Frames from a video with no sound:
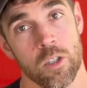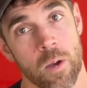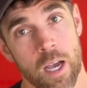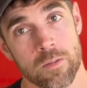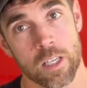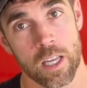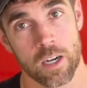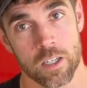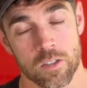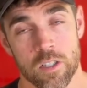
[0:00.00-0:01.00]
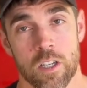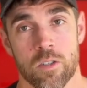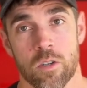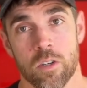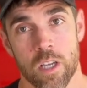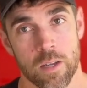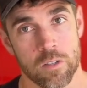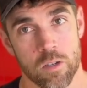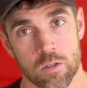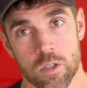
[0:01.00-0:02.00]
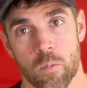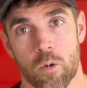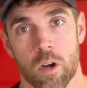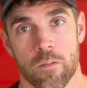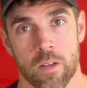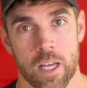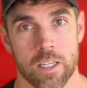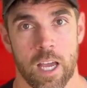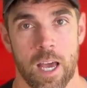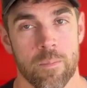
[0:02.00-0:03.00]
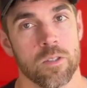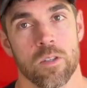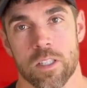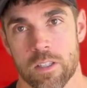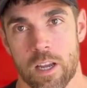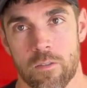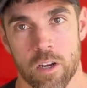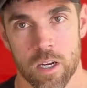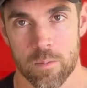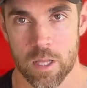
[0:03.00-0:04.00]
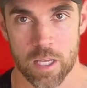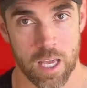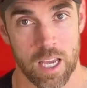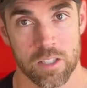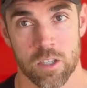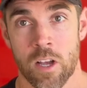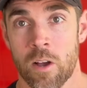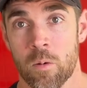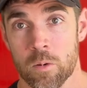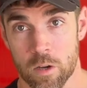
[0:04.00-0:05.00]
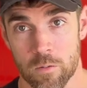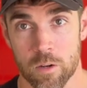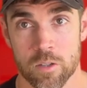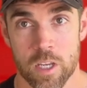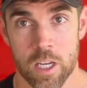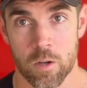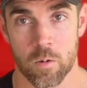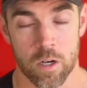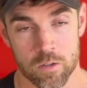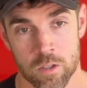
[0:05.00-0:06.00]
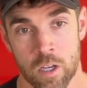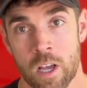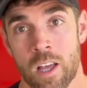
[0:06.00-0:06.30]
You have to get it on Central, you have to do some work for that to happen. So that's never gonna be the case when you're first getting quotes.